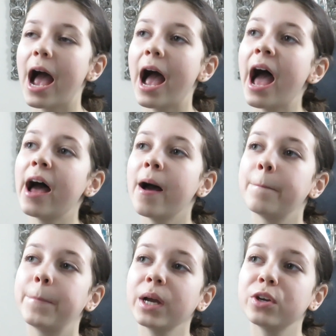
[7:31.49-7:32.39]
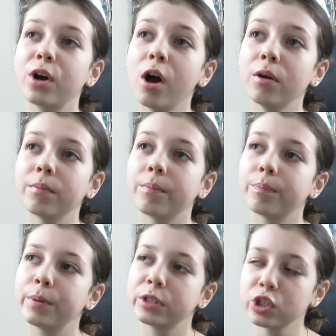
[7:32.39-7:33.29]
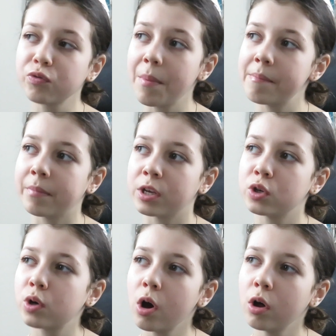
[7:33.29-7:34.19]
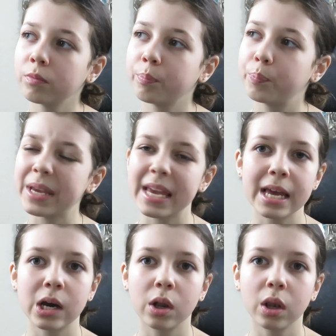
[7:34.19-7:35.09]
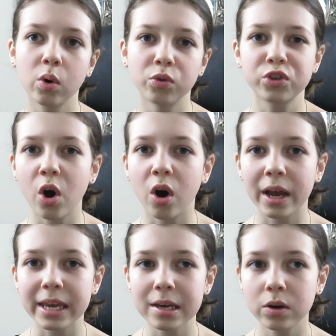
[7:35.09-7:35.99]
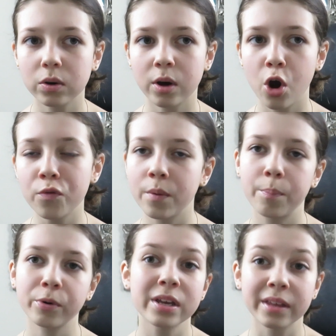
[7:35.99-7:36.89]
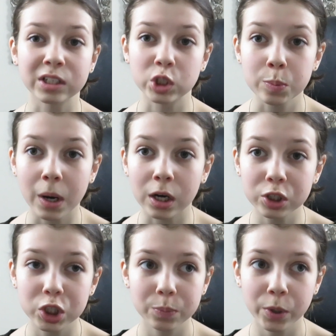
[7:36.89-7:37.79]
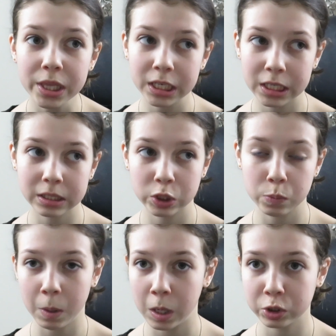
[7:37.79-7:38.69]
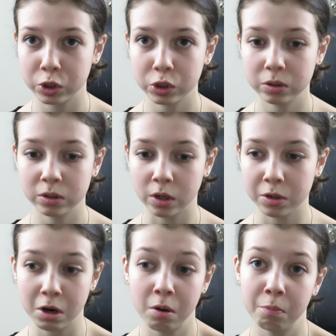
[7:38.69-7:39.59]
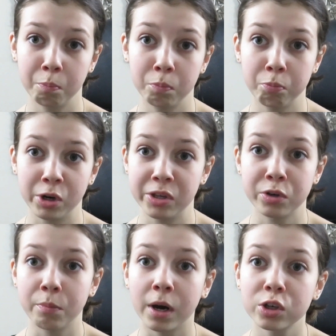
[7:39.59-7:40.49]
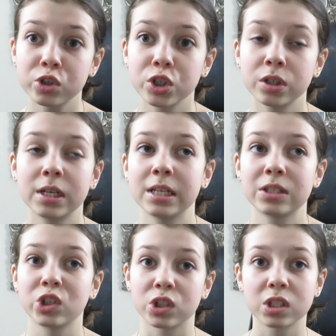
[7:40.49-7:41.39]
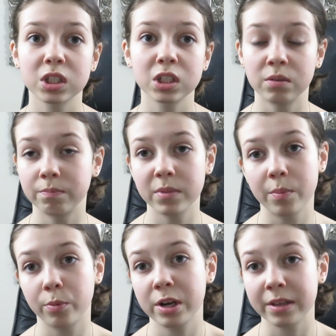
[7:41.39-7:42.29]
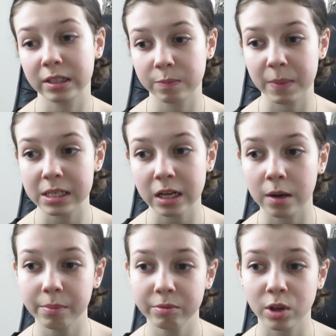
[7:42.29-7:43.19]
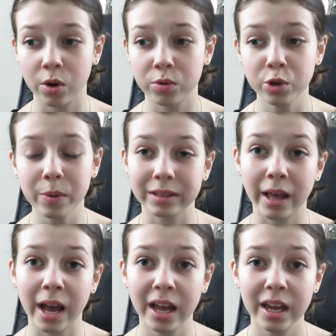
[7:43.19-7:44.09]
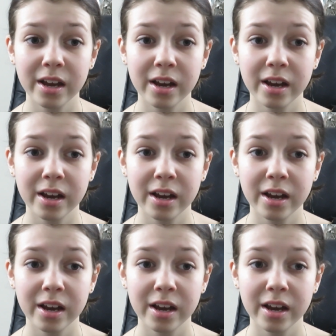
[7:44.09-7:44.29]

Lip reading: But just remember, you can't be ill or die over breathing too much. Breathing too much, you know, you can't breathe too much. It's just your breathing speeds up. So doing that,